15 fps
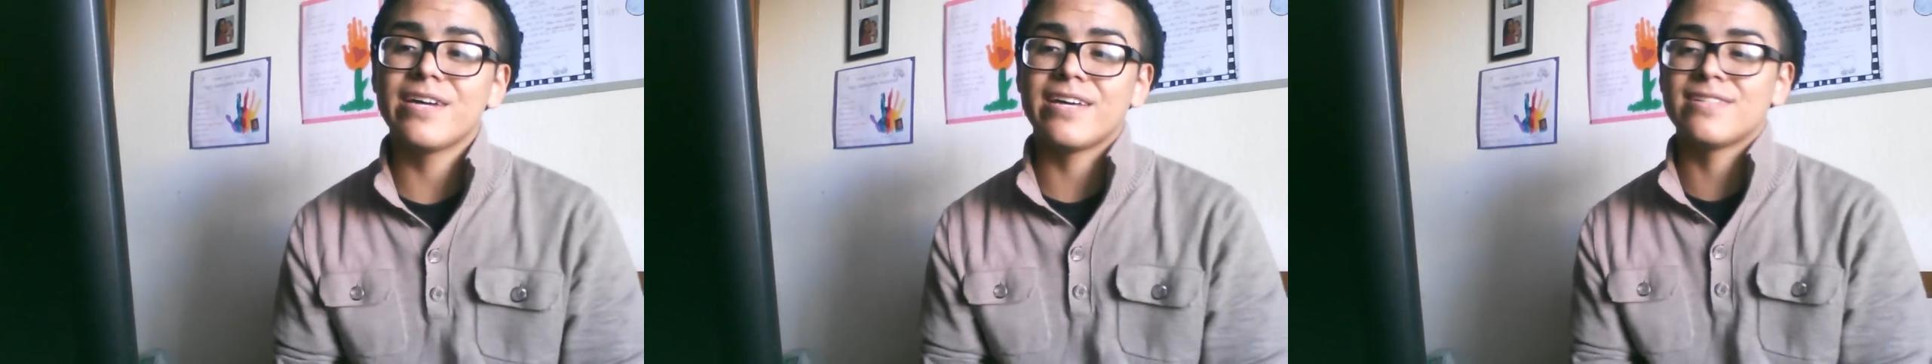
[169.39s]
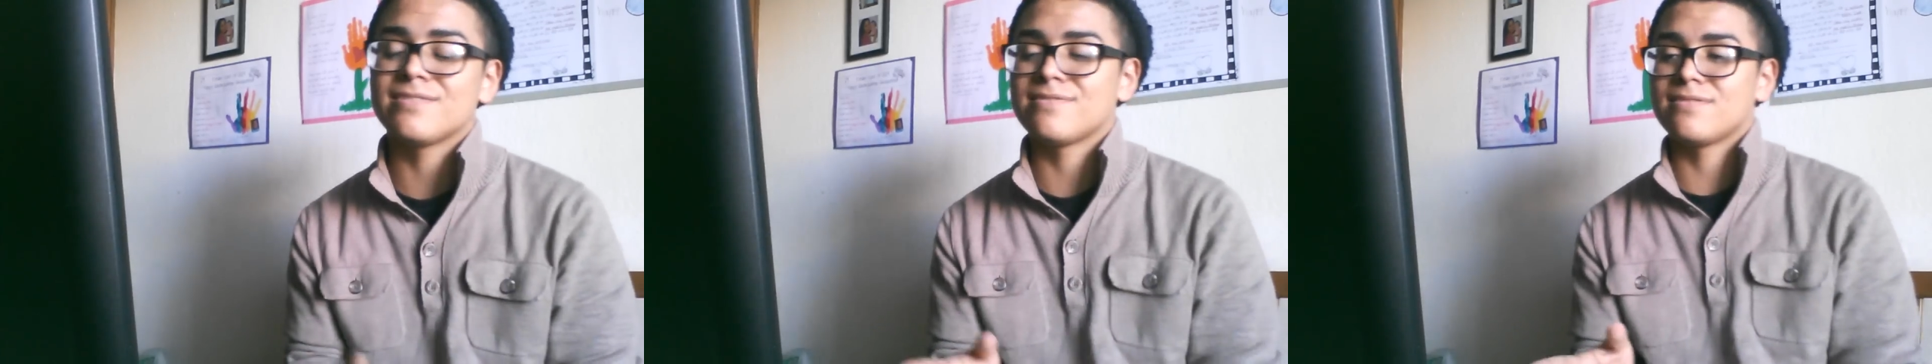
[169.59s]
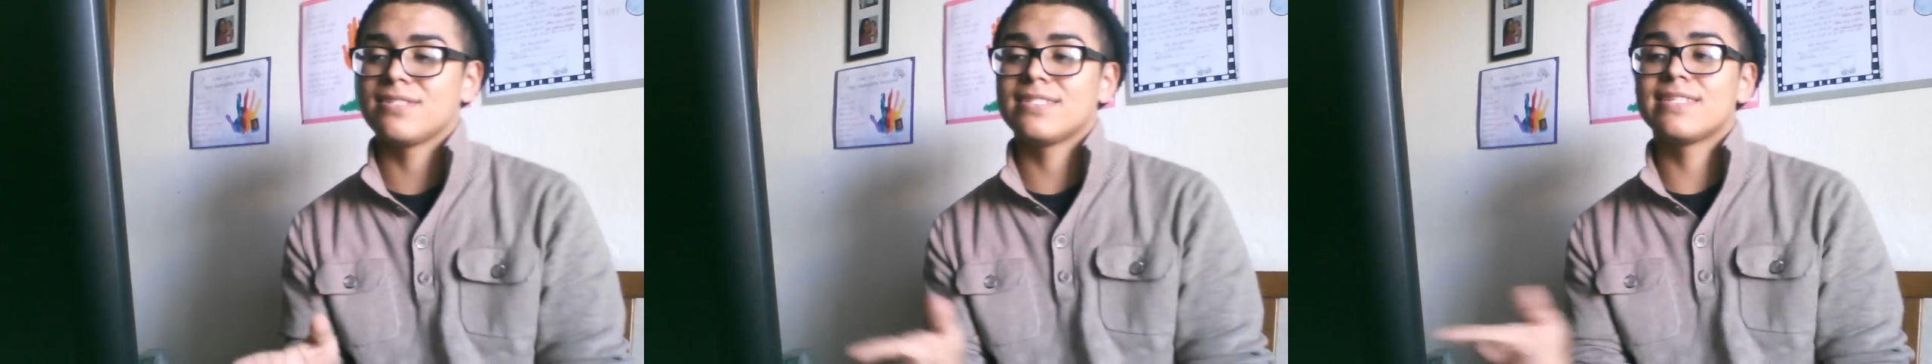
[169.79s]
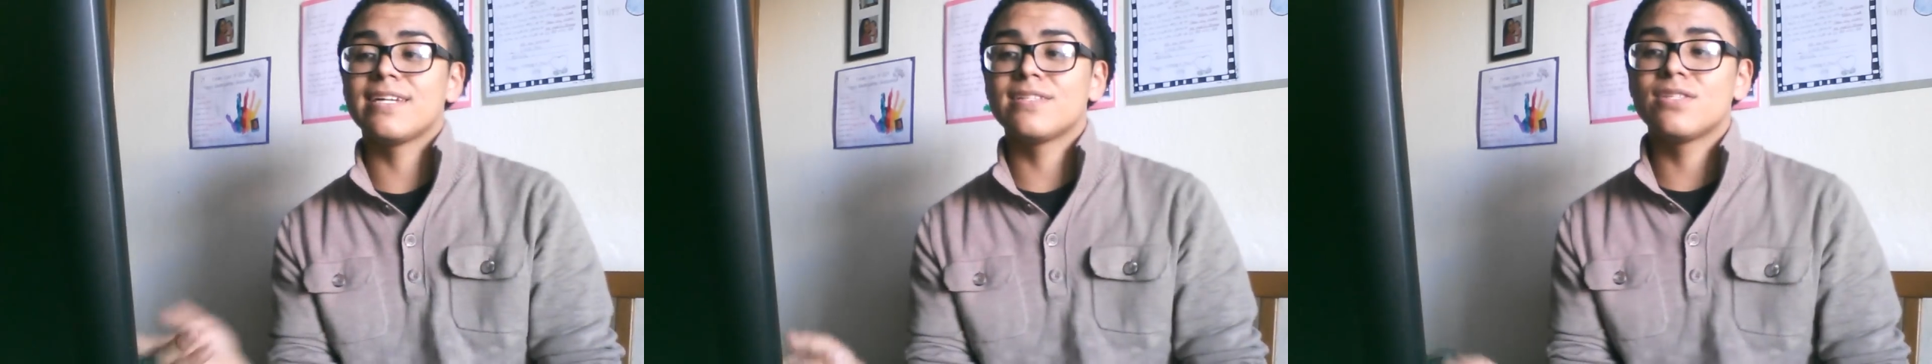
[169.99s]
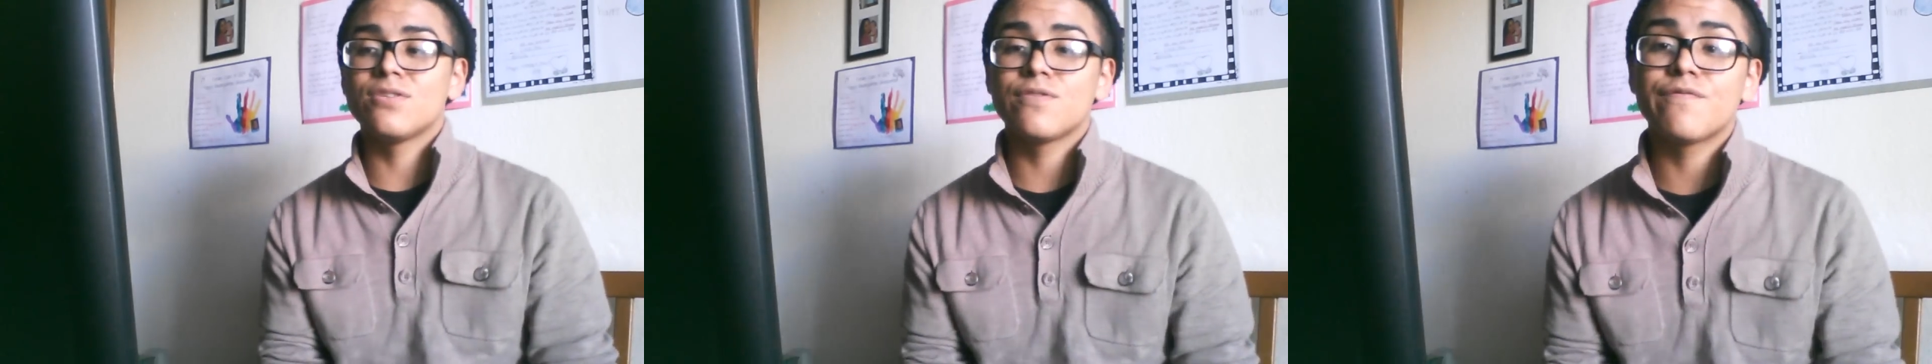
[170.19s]
and stay
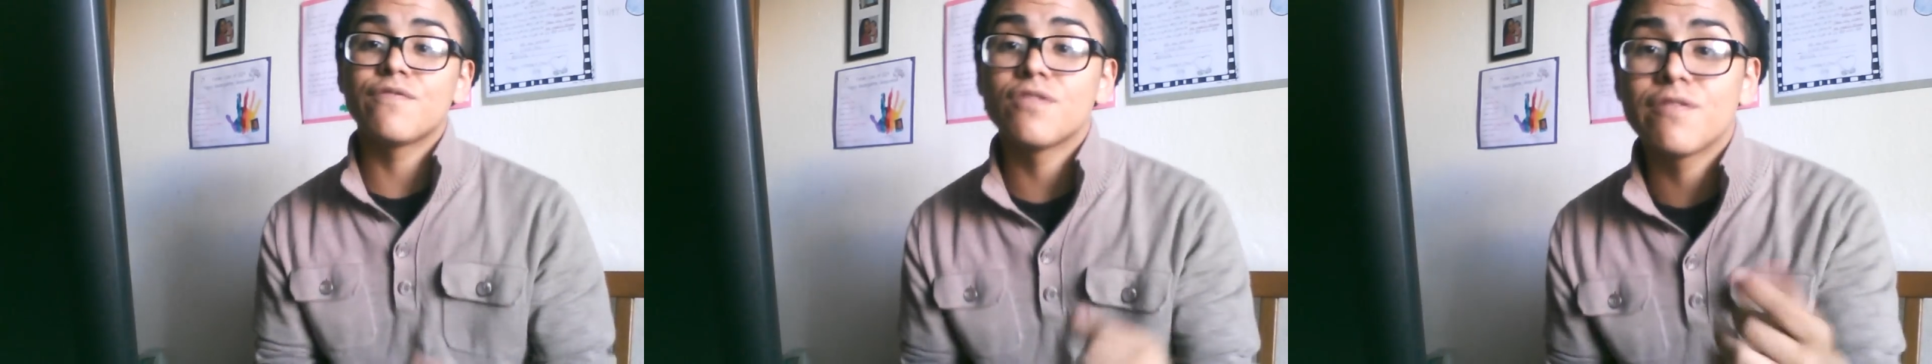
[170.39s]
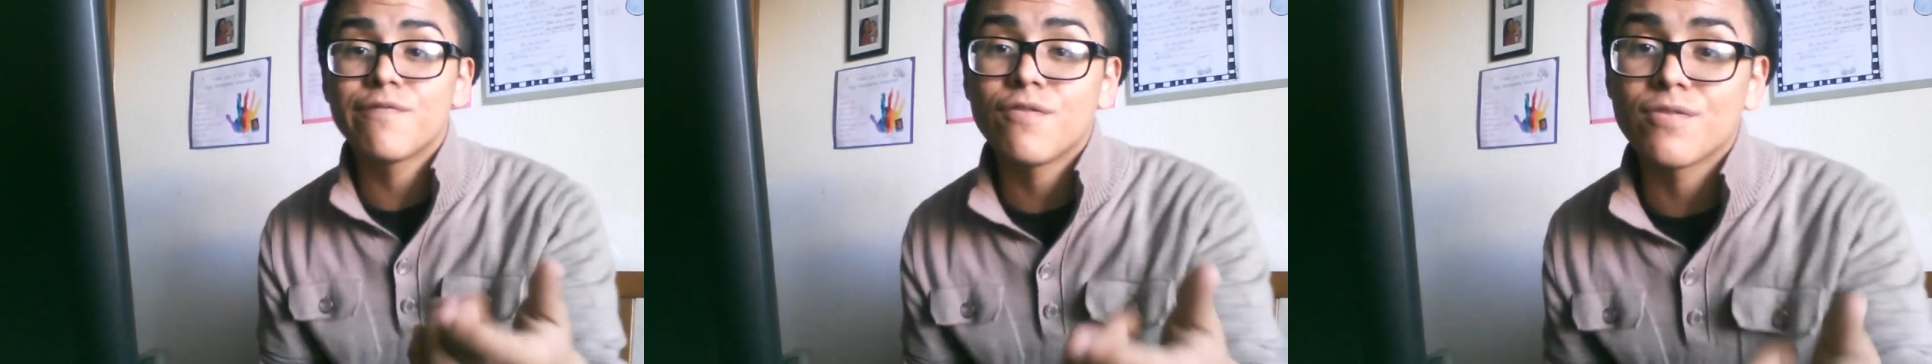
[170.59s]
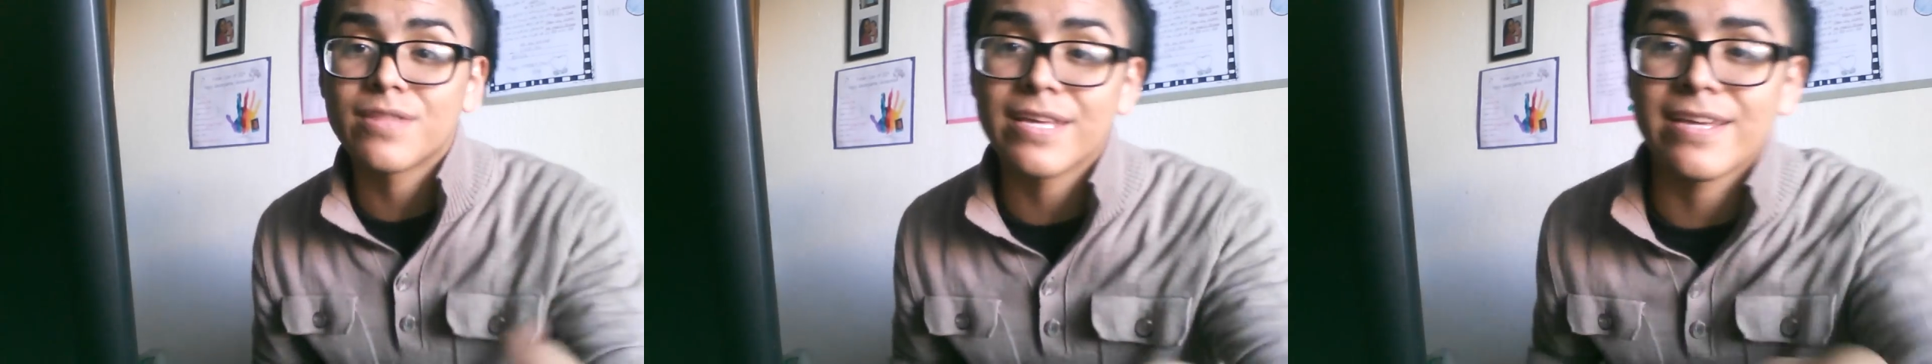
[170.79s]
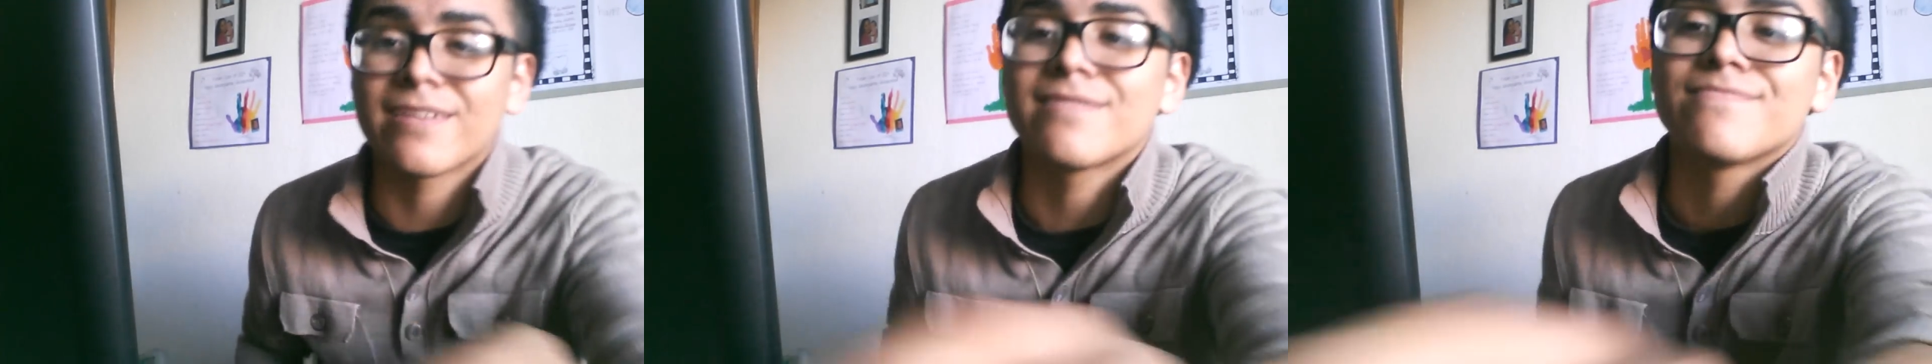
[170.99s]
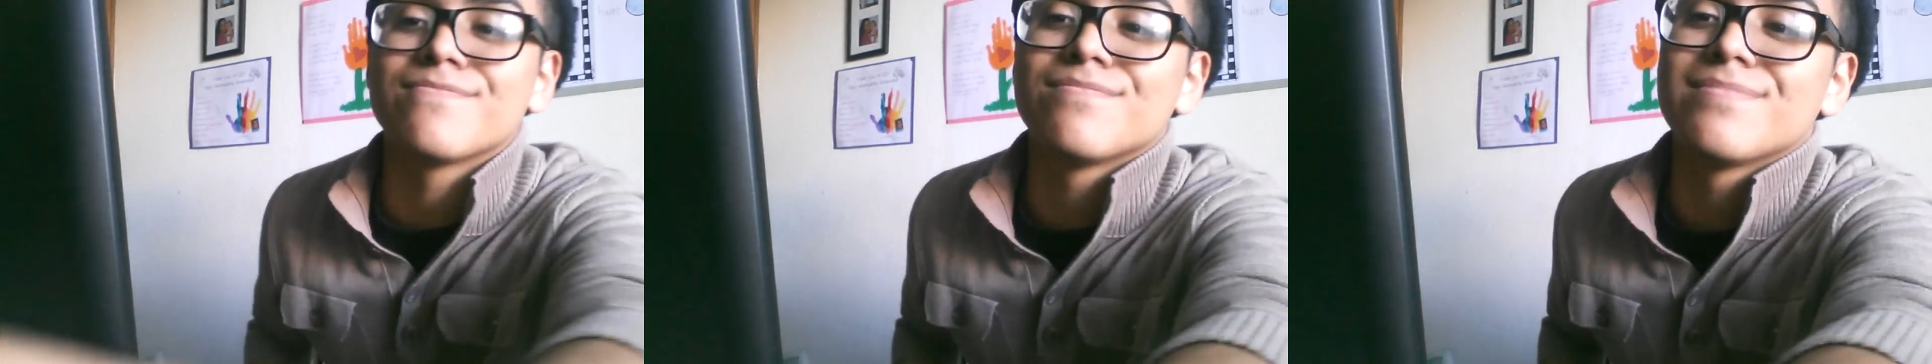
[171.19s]
tuned for the full thing.
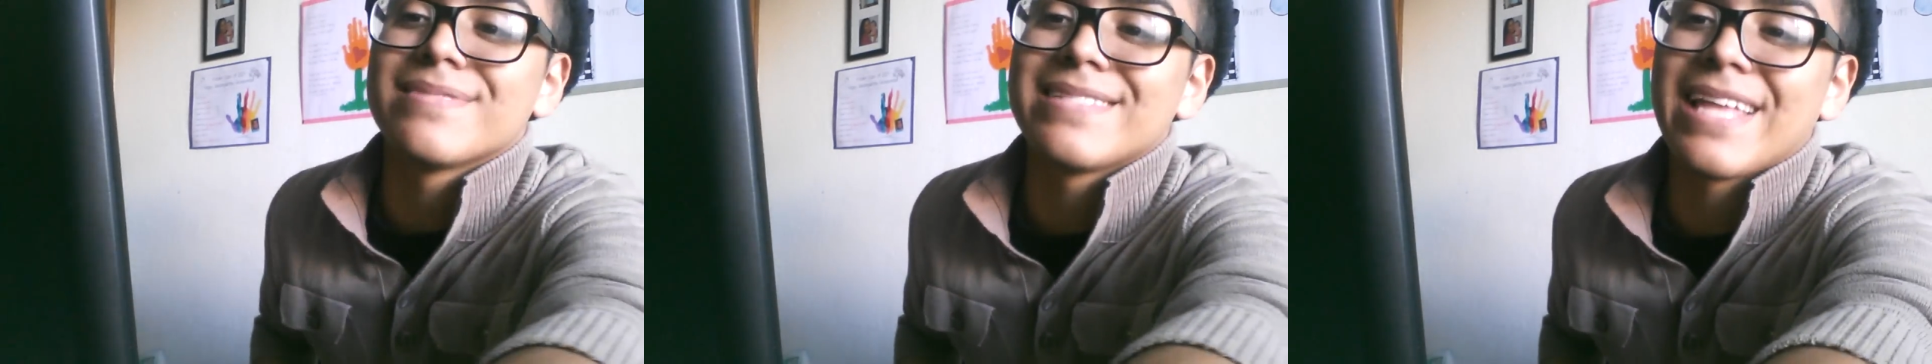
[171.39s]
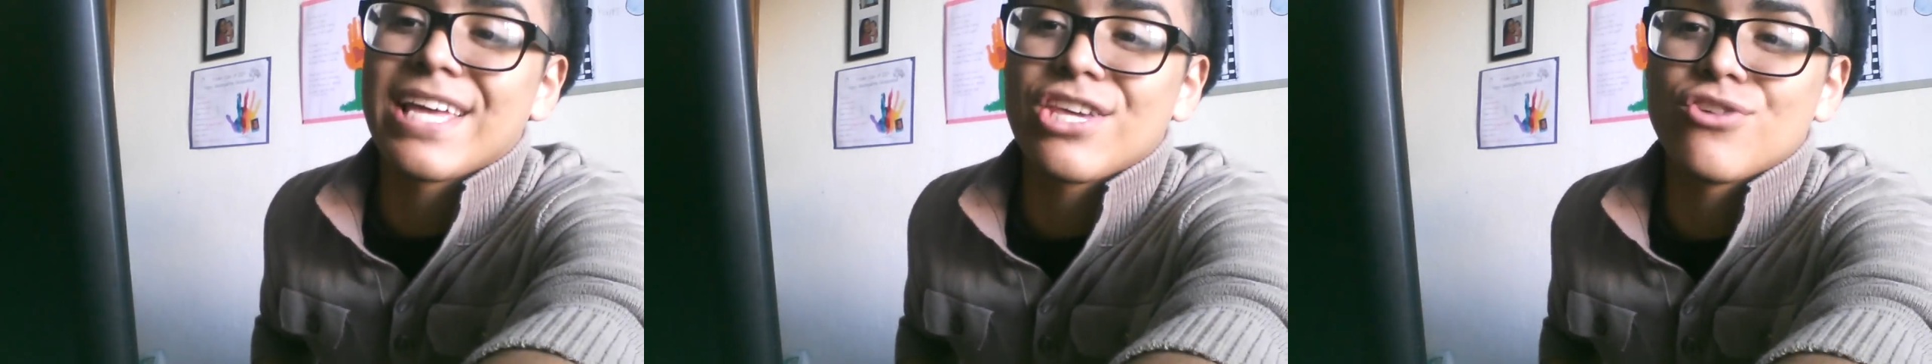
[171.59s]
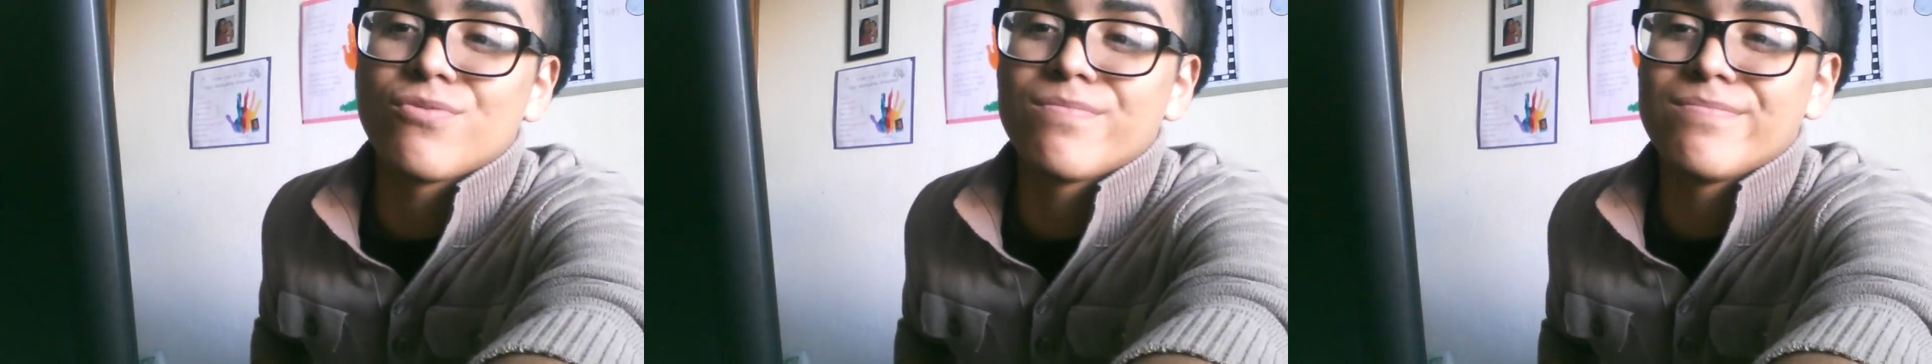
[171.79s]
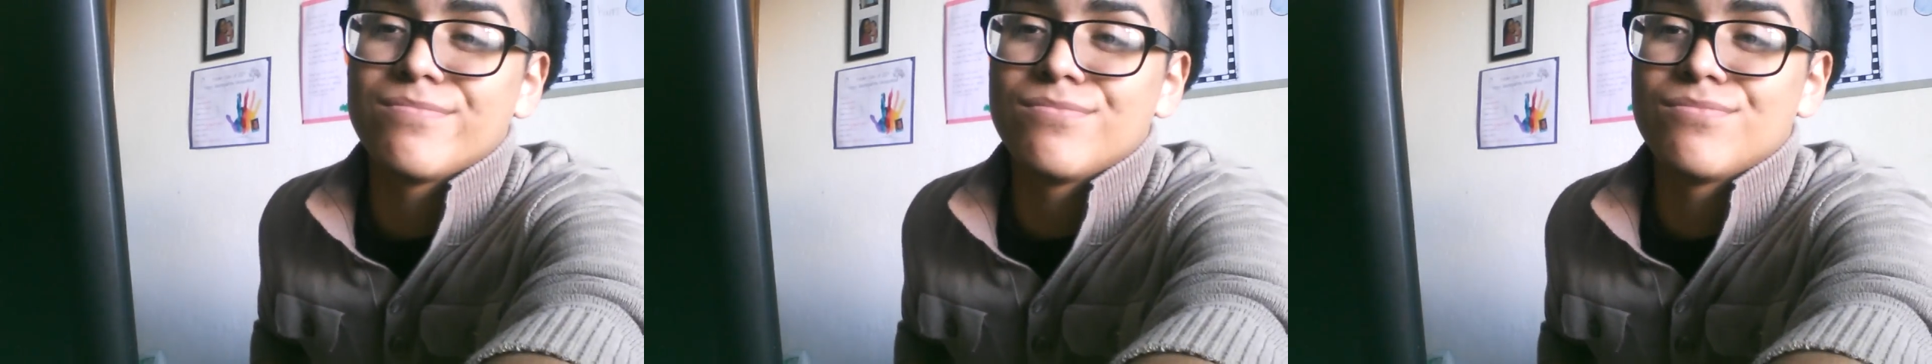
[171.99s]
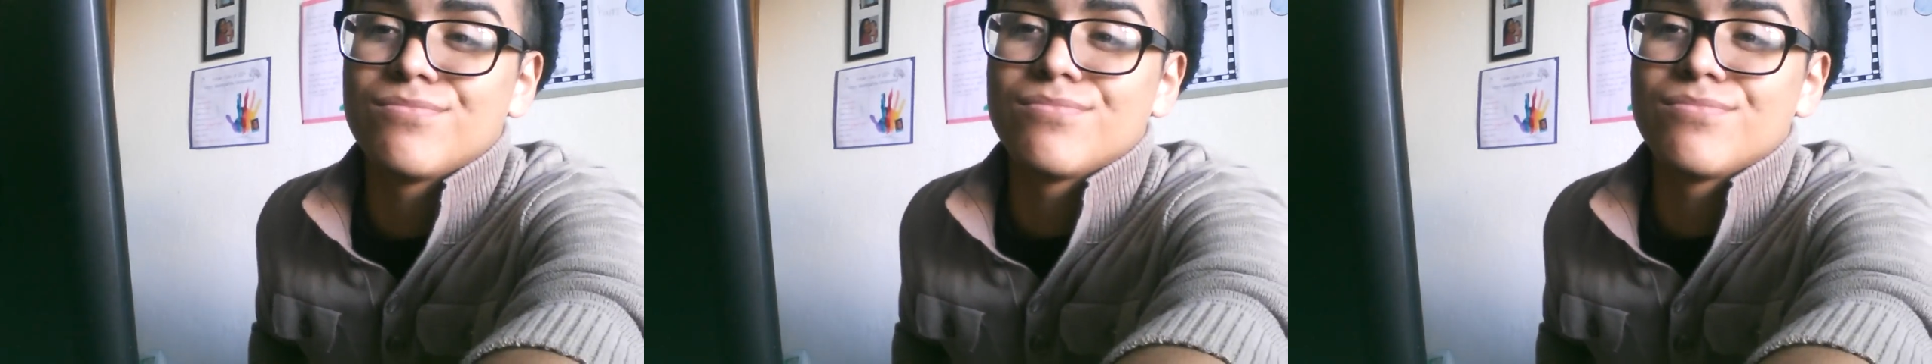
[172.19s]
Thank you.